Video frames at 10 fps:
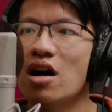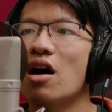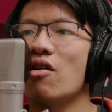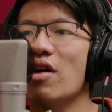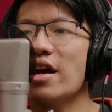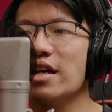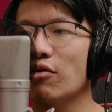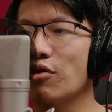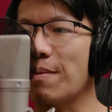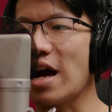All right,
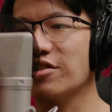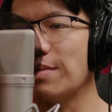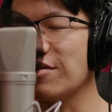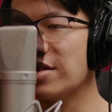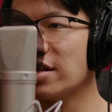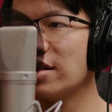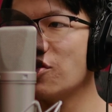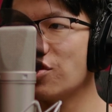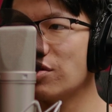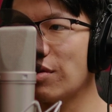now we're back to about 6
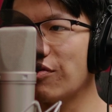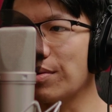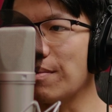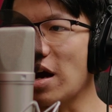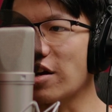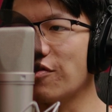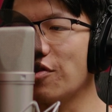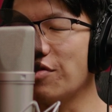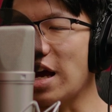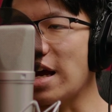inches away from the microphone,